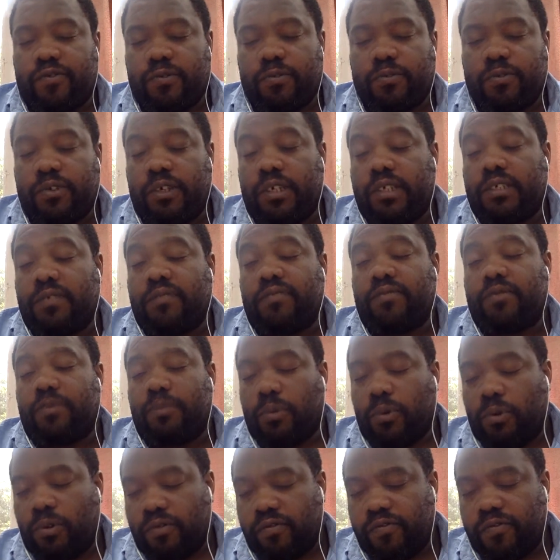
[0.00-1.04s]
because of the
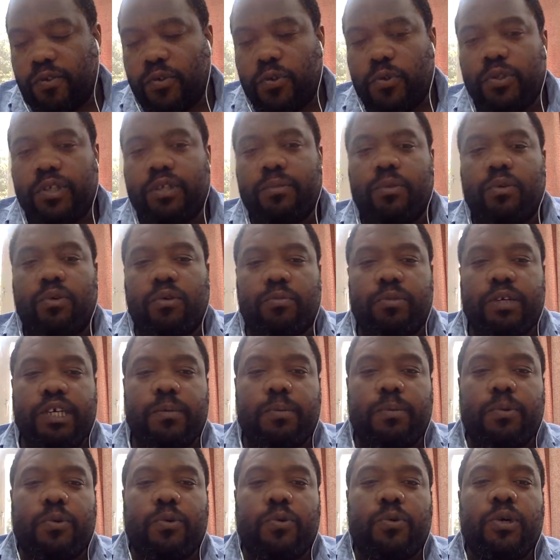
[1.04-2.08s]
more food and more
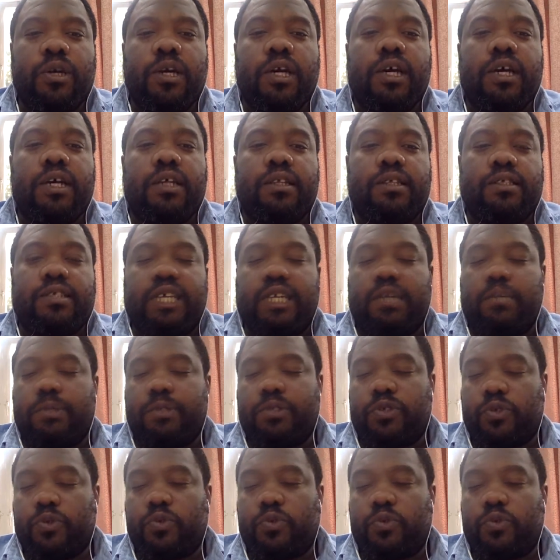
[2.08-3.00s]
people, the settlements